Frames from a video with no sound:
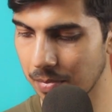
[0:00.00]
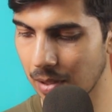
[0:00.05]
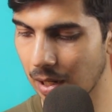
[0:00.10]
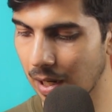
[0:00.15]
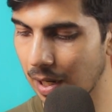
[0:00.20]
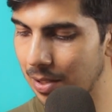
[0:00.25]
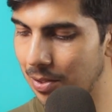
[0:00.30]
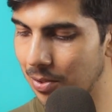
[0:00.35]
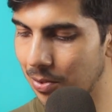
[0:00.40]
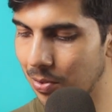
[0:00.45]

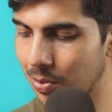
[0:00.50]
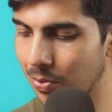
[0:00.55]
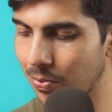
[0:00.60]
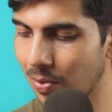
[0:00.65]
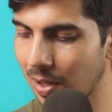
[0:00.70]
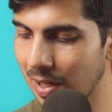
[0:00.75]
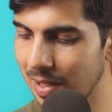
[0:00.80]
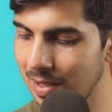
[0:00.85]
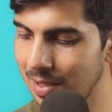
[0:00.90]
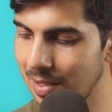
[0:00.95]
I don't know
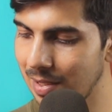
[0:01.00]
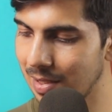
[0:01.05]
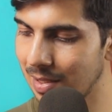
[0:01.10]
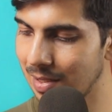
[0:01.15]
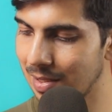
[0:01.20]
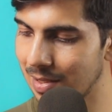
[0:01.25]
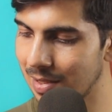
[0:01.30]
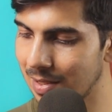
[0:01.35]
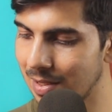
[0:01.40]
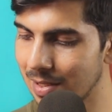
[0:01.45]
why
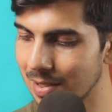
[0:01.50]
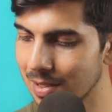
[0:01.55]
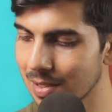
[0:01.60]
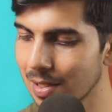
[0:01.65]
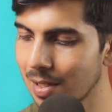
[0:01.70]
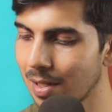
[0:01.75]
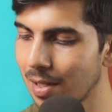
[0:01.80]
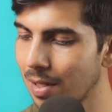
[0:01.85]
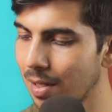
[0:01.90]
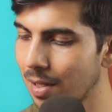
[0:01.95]
is this
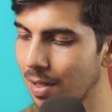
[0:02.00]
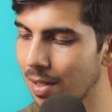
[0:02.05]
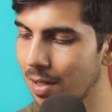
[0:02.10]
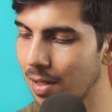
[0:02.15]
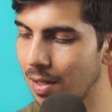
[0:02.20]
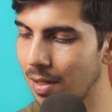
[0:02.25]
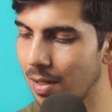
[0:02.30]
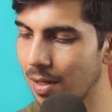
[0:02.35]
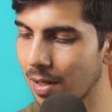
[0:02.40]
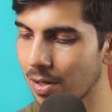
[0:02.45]

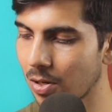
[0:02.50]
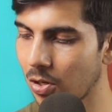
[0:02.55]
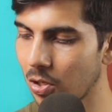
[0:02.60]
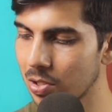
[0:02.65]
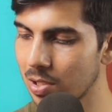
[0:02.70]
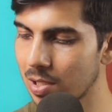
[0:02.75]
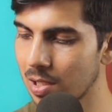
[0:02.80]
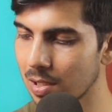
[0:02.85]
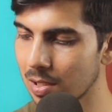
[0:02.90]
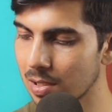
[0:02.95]

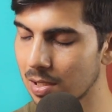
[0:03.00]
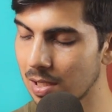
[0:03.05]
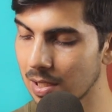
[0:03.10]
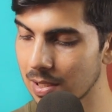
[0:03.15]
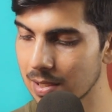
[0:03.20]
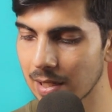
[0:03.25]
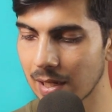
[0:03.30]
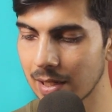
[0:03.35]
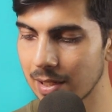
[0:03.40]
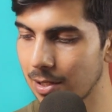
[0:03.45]
costing
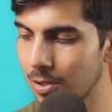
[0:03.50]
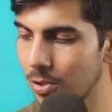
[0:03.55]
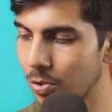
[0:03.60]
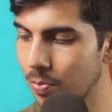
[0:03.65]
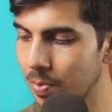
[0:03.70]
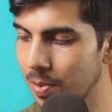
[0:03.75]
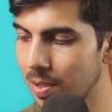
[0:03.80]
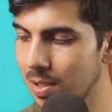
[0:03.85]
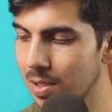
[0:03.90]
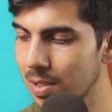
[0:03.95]
600
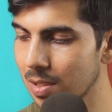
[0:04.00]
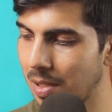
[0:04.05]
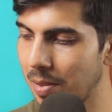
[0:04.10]
rupees.